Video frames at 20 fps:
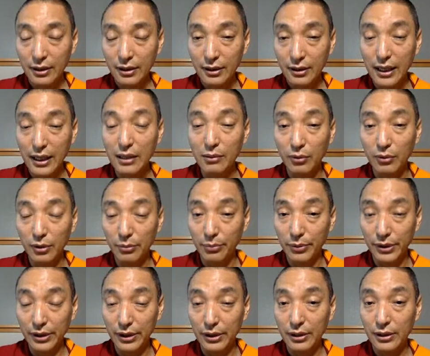that will
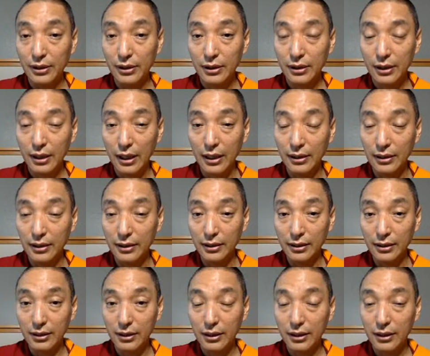be
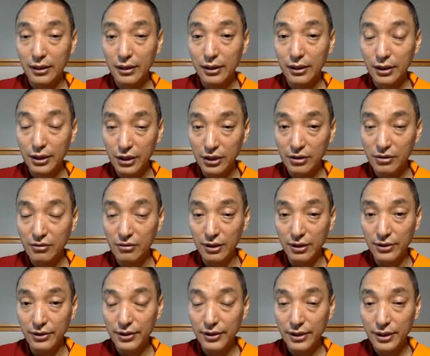another
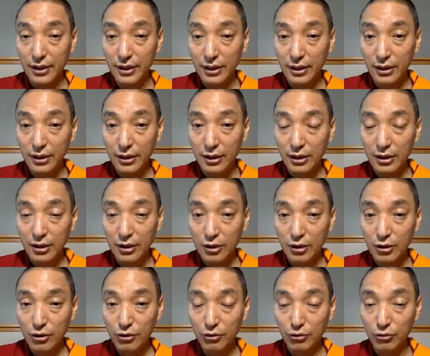hindrance.
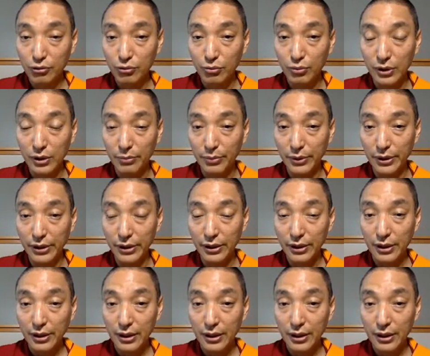So you will be,